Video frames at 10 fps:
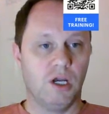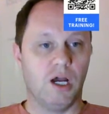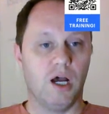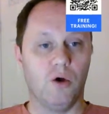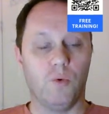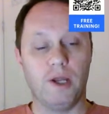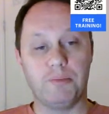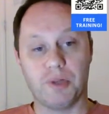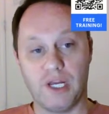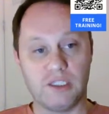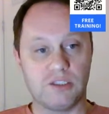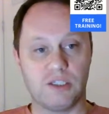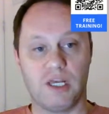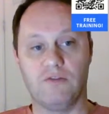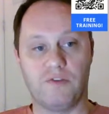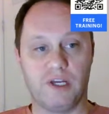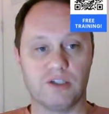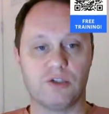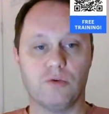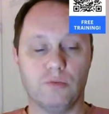Wipe lights and
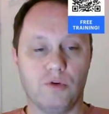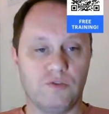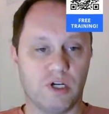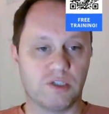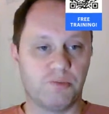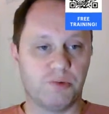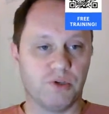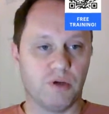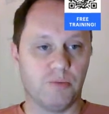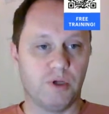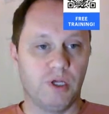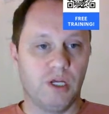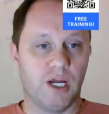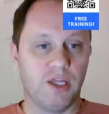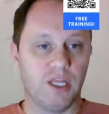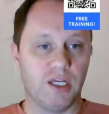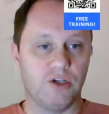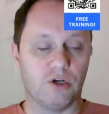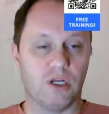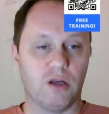fans to remove dust buildup. And then
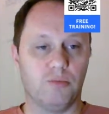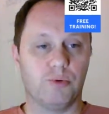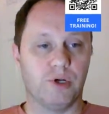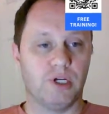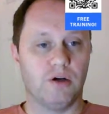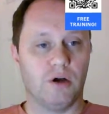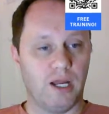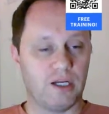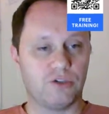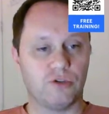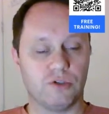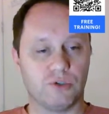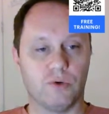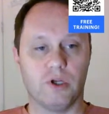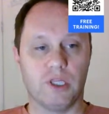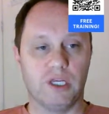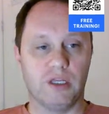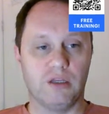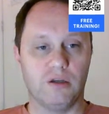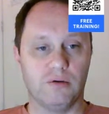you're going to bring extra soil
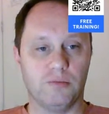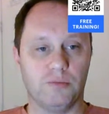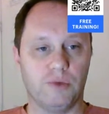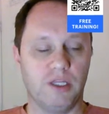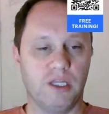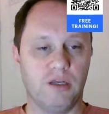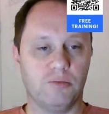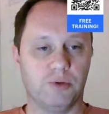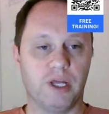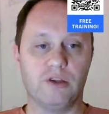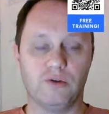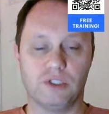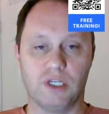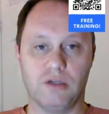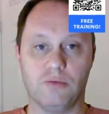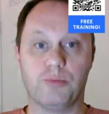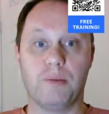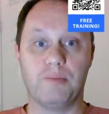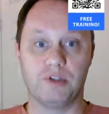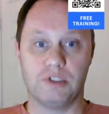in and then blend those in,
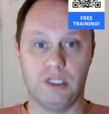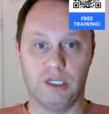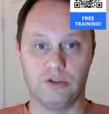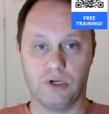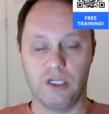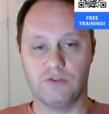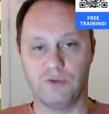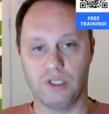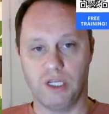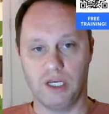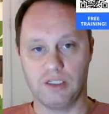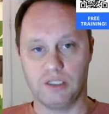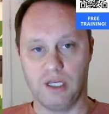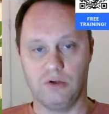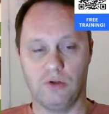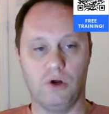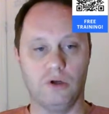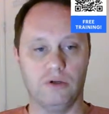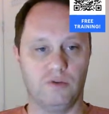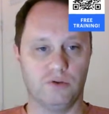prep your seedling trays for the next cycle,
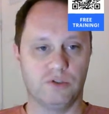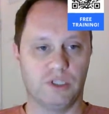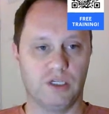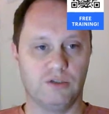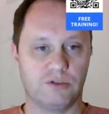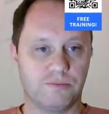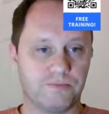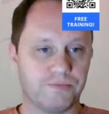all of those things.